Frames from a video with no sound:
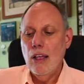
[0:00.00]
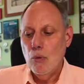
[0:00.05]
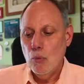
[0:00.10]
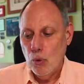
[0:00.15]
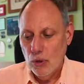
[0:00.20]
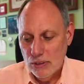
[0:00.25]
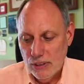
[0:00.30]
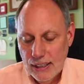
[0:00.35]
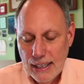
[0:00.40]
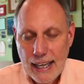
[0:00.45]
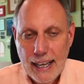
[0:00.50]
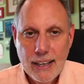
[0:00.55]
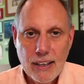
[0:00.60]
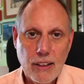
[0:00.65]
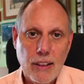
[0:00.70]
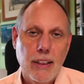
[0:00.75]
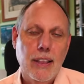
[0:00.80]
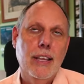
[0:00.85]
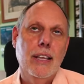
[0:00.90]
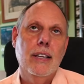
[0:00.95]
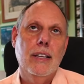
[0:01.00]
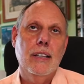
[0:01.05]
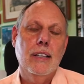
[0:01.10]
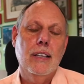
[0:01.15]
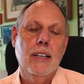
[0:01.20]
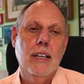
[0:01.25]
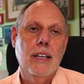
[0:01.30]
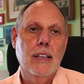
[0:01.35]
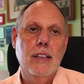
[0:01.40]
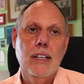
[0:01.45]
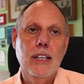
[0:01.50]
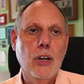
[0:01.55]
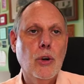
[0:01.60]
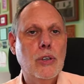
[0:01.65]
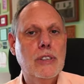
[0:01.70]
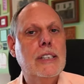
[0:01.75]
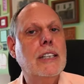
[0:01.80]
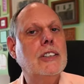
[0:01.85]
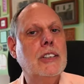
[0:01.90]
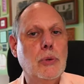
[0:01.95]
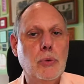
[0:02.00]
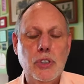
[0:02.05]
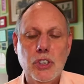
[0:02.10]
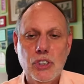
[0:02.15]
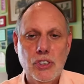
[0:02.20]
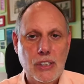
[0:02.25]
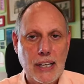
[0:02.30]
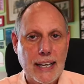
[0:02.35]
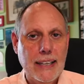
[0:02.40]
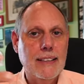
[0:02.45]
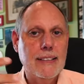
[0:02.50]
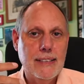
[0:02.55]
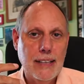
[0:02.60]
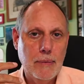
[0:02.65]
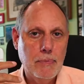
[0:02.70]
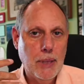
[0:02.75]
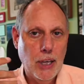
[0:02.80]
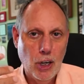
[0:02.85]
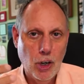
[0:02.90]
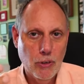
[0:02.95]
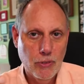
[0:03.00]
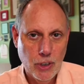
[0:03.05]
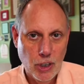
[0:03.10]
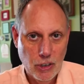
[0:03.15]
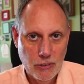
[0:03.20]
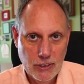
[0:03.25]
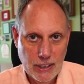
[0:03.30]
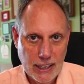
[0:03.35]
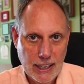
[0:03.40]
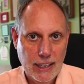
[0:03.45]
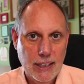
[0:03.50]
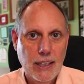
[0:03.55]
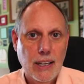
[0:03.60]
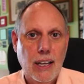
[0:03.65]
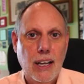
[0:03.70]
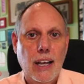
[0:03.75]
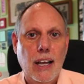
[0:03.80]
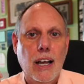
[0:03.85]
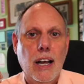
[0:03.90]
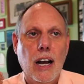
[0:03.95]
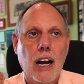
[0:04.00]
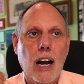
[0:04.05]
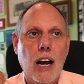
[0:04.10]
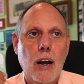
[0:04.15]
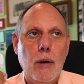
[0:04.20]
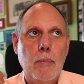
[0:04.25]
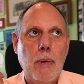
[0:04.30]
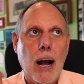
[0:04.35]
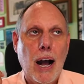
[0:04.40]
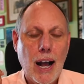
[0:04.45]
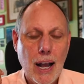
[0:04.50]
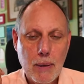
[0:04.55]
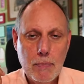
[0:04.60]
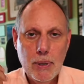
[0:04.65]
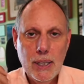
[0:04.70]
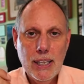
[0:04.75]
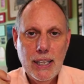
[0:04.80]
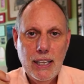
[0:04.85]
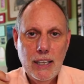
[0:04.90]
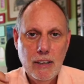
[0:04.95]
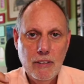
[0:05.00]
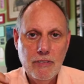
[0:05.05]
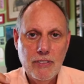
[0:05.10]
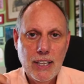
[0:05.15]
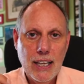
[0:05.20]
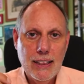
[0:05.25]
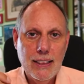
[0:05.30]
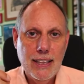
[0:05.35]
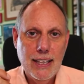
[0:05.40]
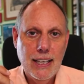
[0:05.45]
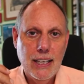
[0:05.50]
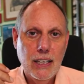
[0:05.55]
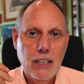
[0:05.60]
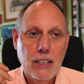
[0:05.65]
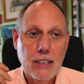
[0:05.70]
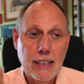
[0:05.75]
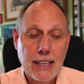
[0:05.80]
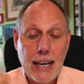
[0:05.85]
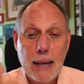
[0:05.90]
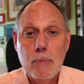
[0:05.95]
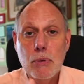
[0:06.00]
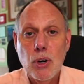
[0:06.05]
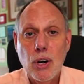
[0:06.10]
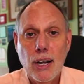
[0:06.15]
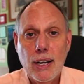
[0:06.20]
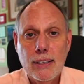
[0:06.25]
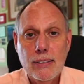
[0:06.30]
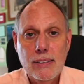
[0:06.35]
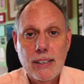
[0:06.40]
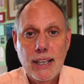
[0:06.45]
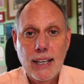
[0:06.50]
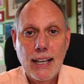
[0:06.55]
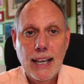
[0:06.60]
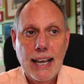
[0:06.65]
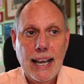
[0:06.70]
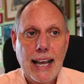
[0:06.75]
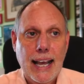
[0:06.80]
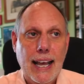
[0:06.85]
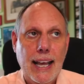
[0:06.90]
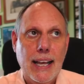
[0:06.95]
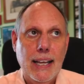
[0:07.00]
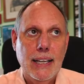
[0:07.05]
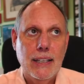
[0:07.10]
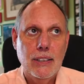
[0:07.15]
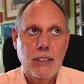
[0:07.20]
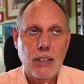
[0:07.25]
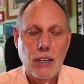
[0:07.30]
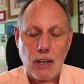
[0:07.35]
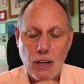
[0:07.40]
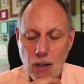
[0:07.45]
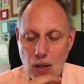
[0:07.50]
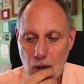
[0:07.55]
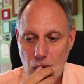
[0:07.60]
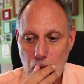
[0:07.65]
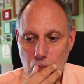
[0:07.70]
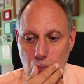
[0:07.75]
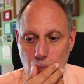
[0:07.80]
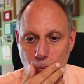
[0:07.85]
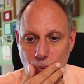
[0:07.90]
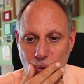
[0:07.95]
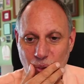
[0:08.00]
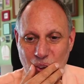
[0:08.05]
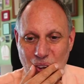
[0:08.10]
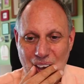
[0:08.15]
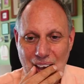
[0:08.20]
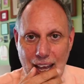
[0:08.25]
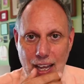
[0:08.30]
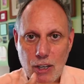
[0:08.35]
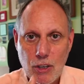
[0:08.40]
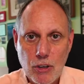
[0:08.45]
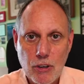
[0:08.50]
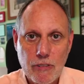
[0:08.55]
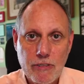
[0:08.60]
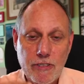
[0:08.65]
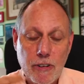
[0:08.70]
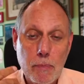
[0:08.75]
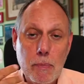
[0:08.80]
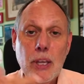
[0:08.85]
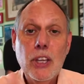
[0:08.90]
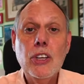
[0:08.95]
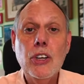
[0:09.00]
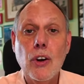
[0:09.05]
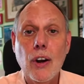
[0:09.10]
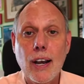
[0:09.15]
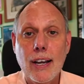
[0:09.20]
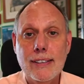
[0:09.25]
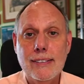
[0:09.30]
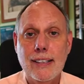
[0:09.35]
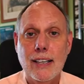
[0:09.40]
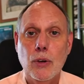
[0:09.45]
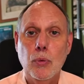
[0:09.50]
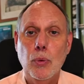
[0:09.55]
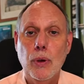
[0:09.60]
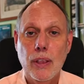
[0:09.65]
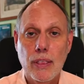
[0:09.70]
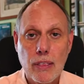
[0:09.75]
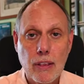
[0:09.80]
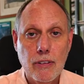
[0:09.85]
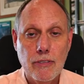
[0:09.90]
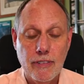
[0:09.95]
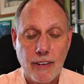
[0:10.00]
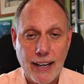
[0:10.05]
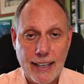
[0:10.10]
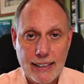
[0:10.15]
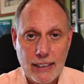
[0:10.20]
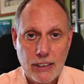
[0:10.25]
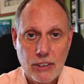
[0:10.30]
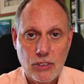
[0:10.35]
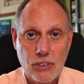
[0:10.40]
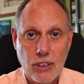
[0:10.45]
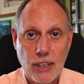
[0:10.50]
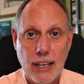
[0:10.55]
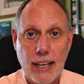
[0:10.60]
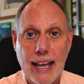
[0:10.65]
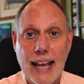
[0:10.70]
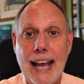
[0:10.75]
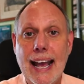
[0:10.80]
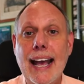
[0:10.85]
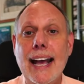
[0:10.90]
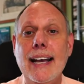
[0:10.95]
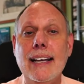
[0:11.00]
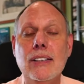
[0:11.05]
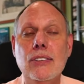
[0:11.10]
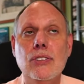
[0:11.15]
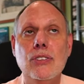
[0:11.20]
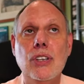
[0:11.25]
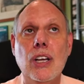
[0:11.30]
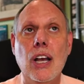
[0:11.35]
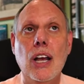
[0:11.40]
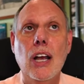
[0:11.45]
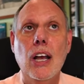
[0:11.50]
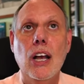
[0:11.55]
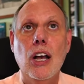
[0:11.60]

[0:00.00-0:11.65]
once again the, the, you know essentially we're just saying the same thing over and over again. Um, I believe that the glamorizing and um, and familiarizing with violence has